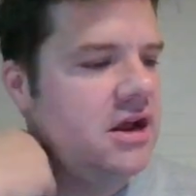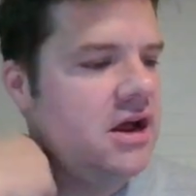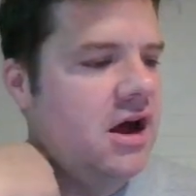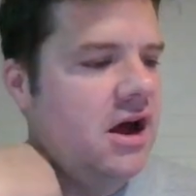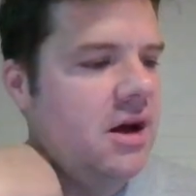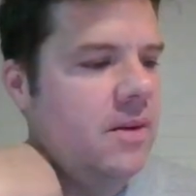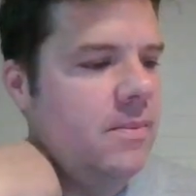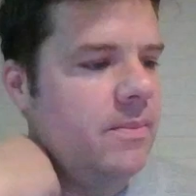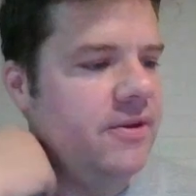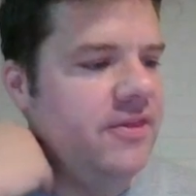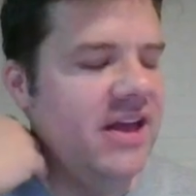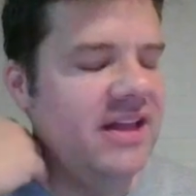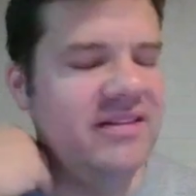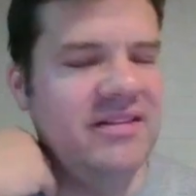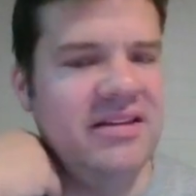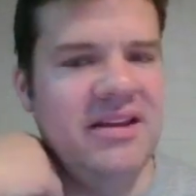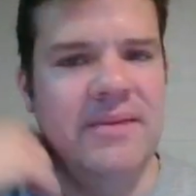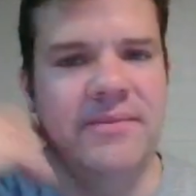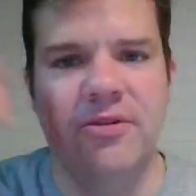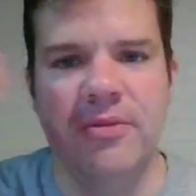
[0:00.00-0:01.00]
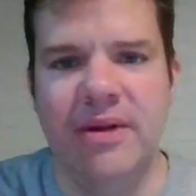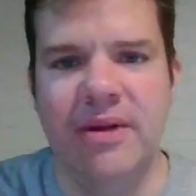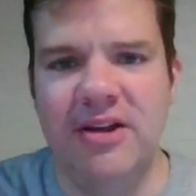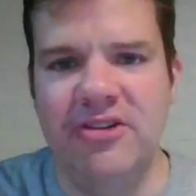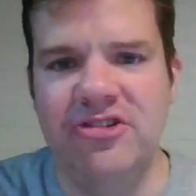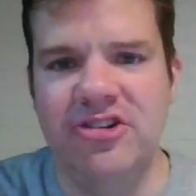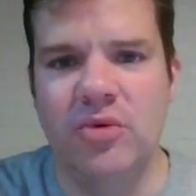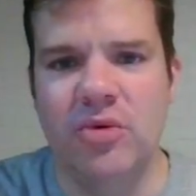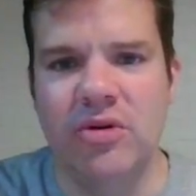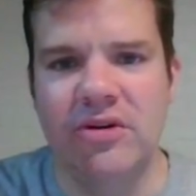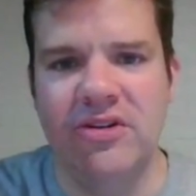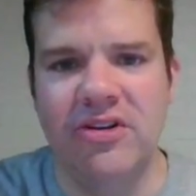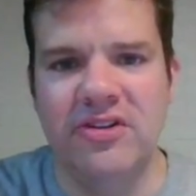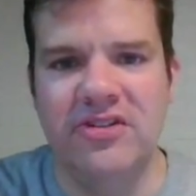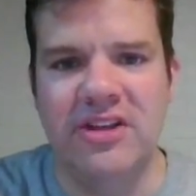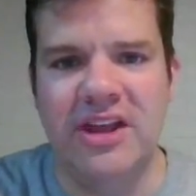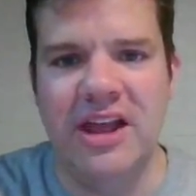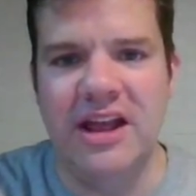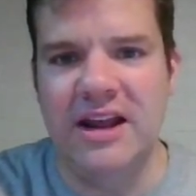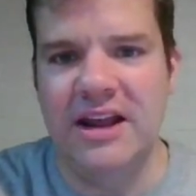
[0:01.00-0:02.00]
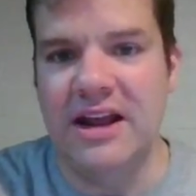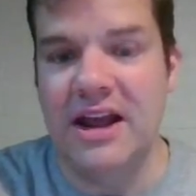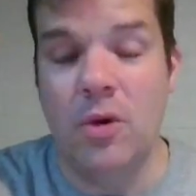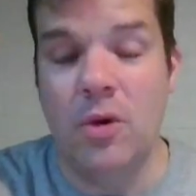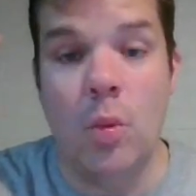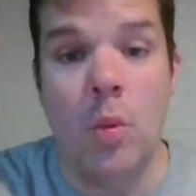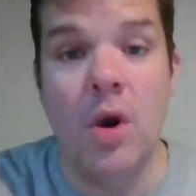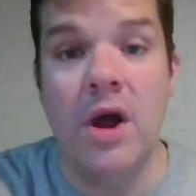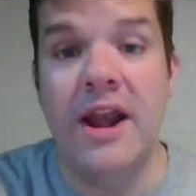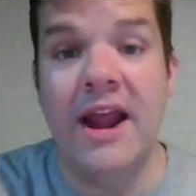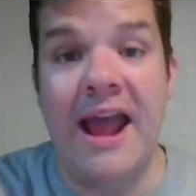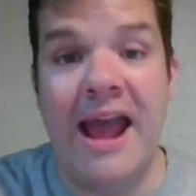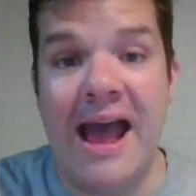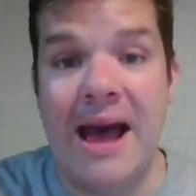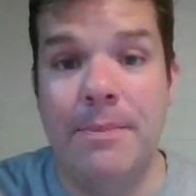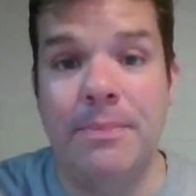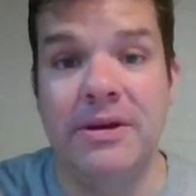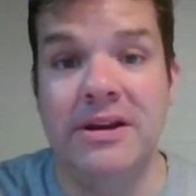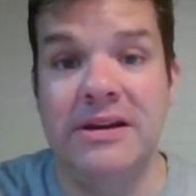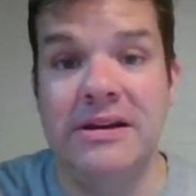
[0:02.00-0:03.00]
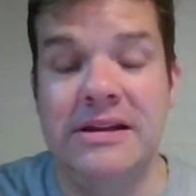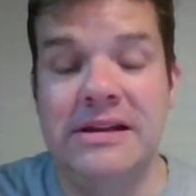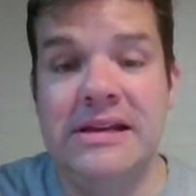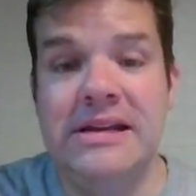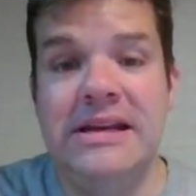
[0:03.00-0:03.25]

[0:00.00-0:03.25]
But that's the information we're just getting on what happened